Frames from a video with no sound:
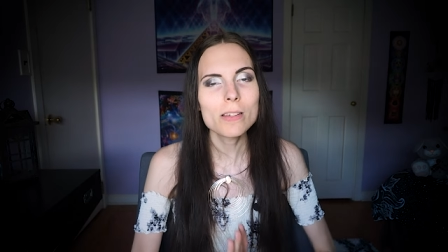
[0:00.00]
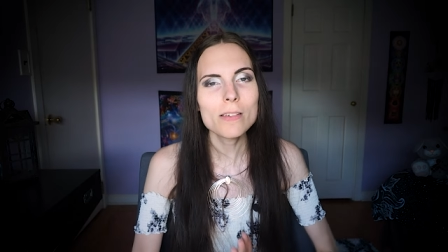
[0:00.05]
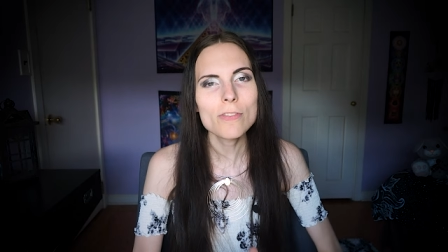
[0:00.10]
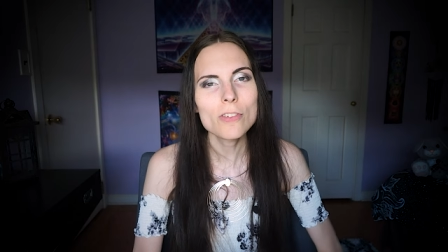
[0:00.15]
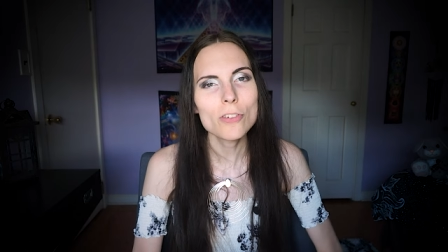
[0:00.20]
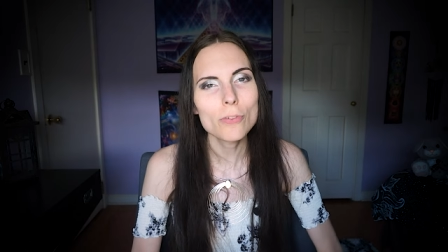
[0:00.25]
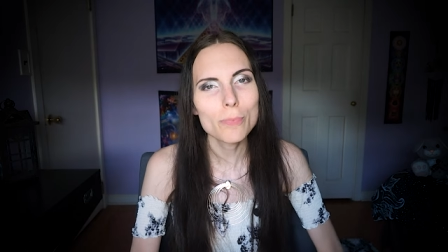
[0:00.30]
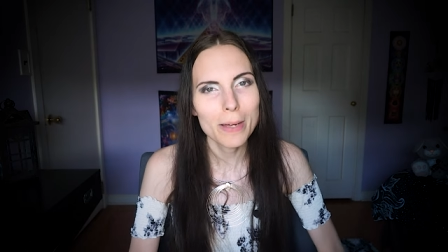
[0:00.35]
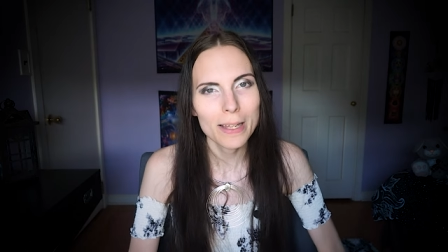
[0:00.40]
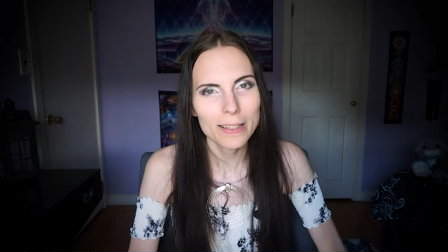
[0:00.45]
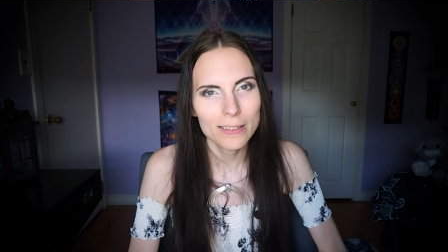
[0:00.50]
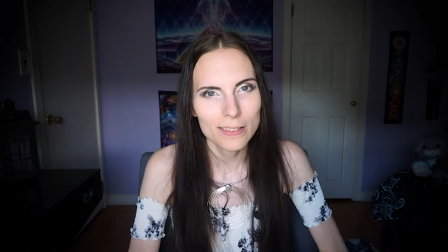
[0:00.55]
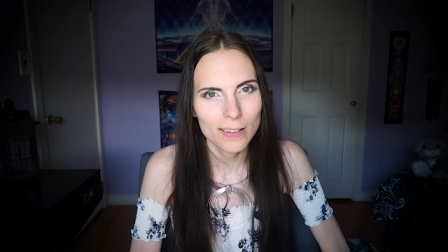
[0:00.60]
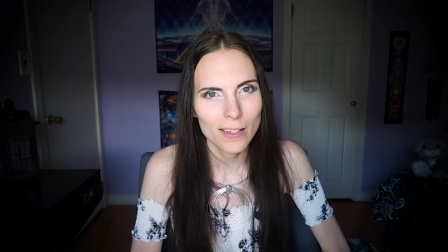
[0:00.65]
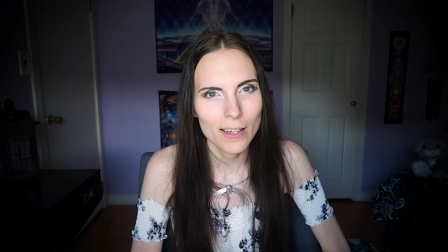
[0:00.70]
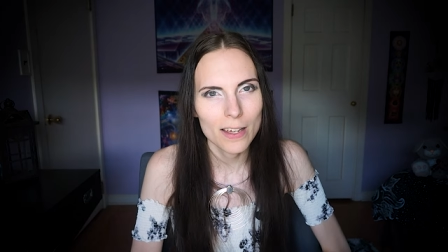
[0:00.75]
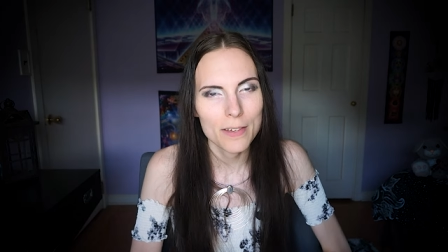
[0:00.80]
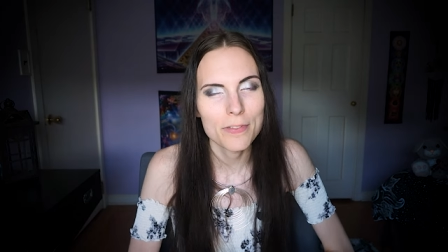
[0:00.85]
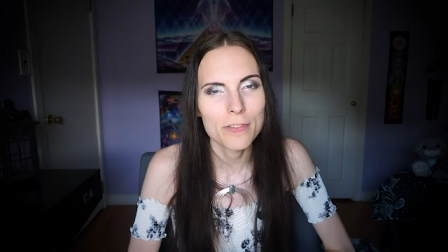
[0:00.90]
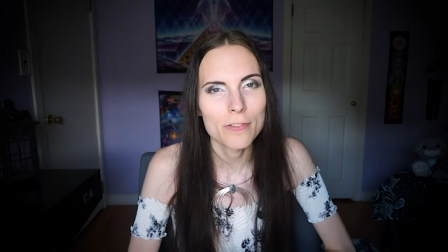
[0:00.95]
live your best
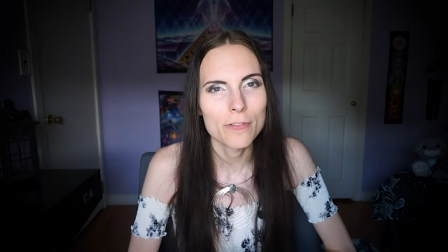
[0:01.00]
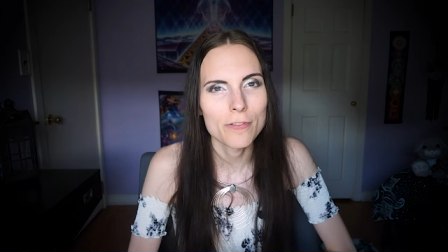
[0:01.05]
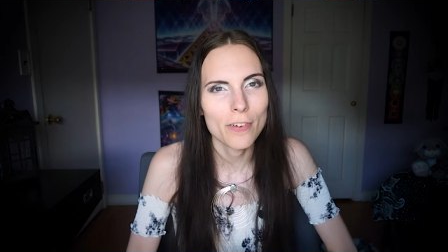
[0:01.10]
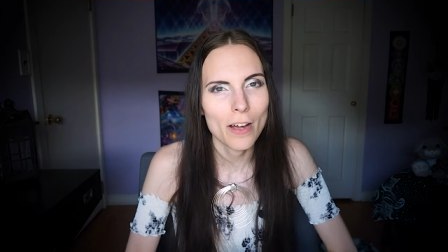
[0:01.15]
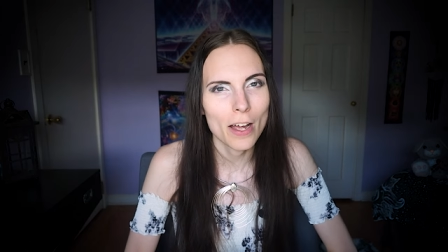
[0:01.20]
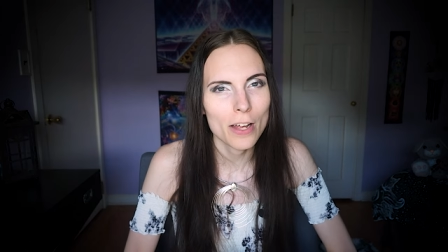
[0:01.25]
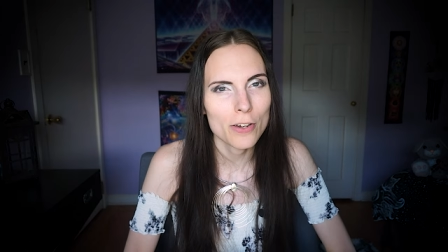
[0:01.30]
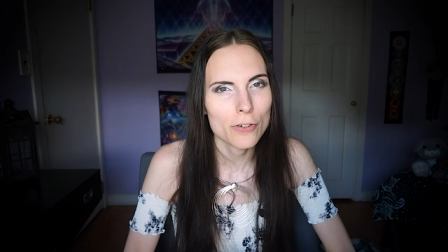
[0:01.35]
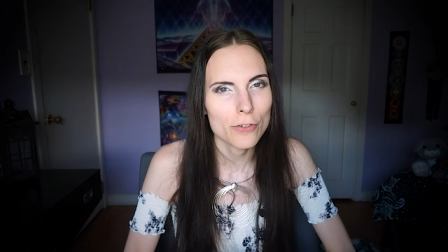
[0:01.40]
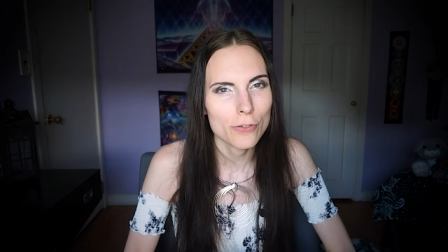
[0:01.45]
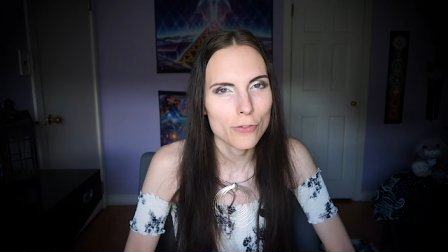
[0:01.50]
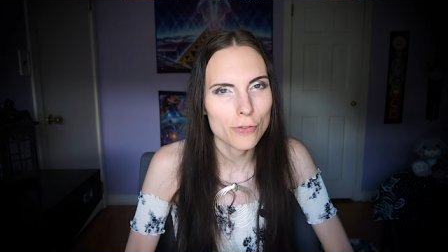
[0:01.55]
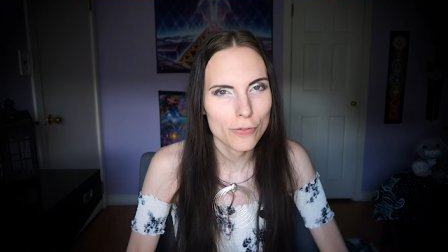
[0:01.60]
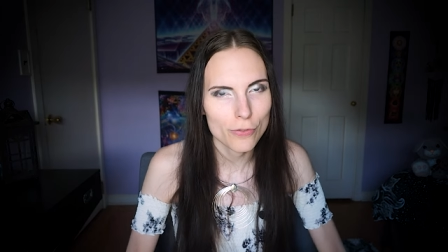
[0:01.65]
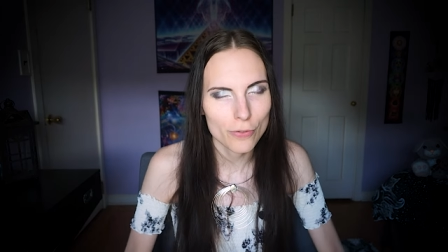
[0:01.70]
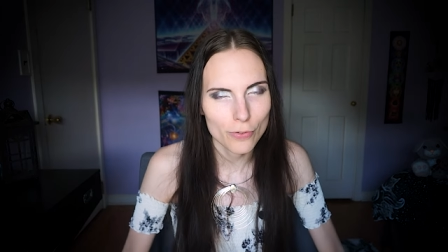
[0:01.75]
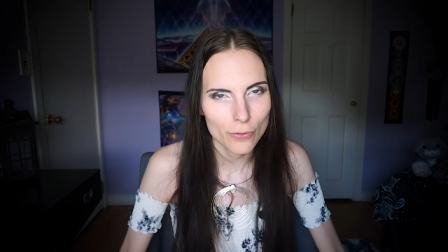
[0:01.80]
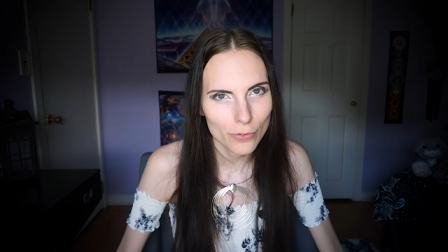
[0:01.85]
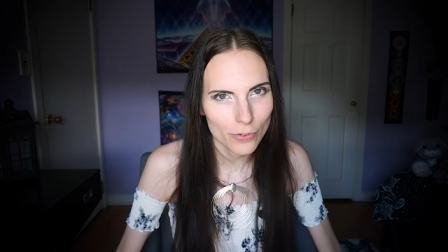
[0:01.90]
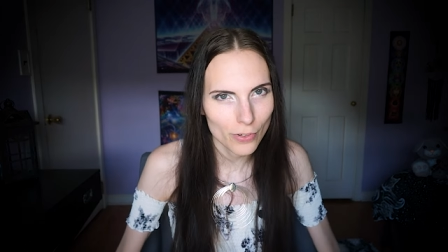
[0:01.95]
life and find your
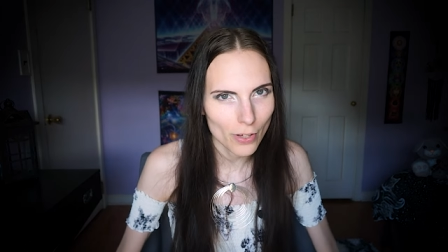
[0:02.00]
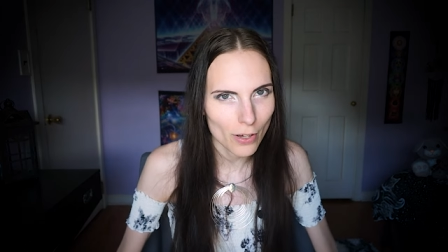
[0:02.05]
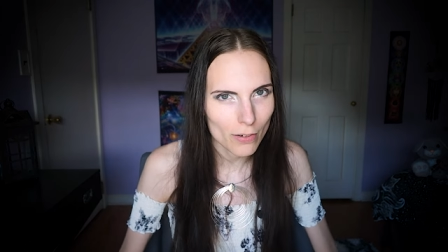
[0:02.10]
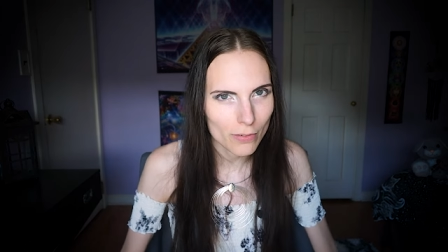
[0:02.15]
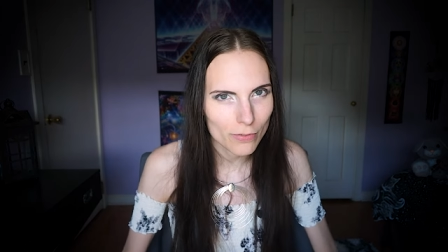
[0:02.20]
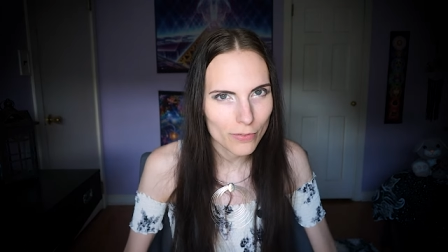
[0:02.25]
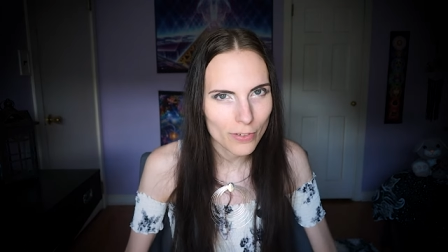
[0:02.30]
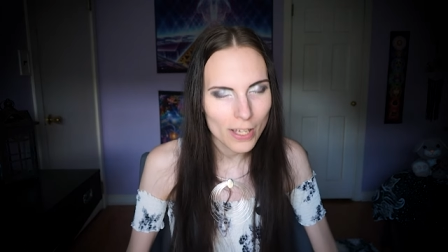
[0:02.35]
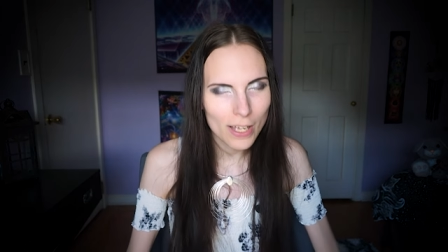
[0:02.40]
true self.